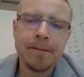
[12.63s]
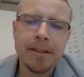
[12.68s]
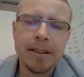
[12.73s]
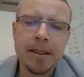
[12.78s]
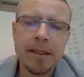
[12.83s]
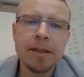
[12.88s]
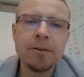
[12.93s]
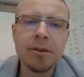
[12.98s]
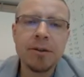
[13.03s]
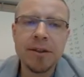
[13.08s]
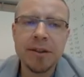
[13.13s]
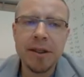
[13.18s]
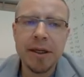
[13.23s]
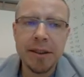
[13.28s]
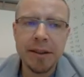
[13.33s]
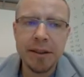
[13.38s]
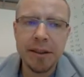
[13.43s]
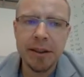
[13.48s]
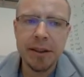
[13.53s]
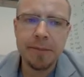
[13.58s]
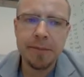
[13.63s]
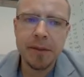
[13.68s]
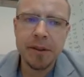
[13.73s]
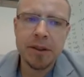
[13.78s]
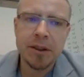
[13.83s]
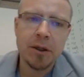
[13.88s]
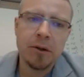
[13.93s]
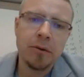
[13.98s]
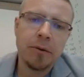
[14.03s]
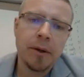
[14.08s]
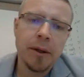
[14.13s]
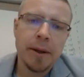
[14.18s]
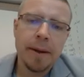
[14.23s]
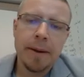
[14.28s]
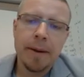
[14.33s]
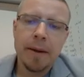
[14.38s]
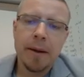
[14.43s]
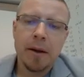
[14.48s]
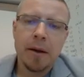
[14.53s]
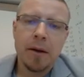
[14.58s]
here is the idea. So
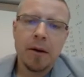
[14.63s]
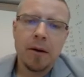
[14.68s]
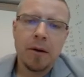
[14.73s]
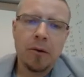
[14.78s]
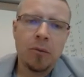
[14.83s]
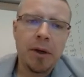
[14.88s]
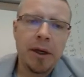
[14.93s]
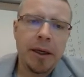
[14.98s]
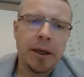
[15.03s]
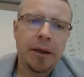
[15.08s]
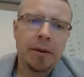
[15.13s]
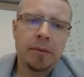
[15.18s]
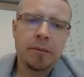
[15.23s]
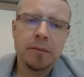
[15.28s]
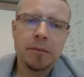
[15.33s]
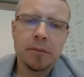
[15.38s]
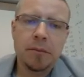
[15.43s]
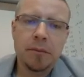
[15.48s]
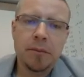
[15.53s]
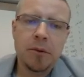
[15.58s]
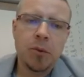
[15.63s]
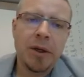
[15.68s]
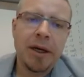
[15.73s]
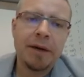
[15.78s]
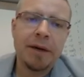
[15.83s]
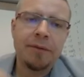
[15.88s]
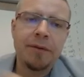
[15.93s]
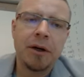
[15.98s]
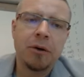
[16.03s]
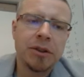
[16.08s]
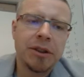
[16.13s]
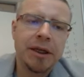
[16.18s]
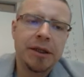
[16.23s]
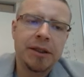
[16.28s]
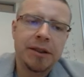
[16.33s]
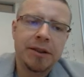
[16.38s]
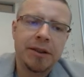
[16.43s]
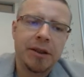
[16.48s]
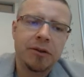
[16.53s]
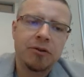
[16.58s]
we have our
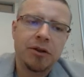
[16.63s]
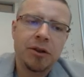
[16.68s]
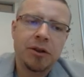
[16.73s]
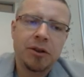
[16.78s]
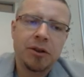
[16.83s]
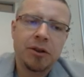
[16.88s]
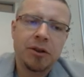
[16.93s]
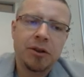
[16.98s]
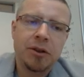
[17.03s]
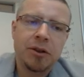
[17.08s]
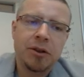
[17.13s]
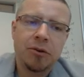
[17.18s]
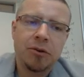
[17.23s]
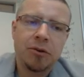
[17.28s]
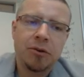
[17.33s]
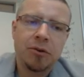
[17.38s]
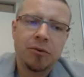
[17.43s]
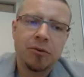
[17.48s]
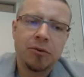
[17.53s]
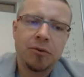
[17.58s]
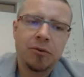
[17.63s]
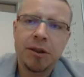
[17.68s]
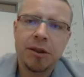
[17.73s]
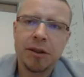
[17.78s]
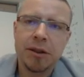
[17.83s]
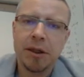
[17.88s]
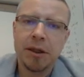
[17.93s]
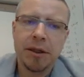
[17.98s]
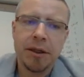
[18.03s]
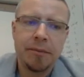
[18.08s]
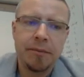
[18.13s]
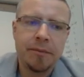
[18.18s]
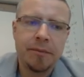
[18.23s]
data set, right? So this is like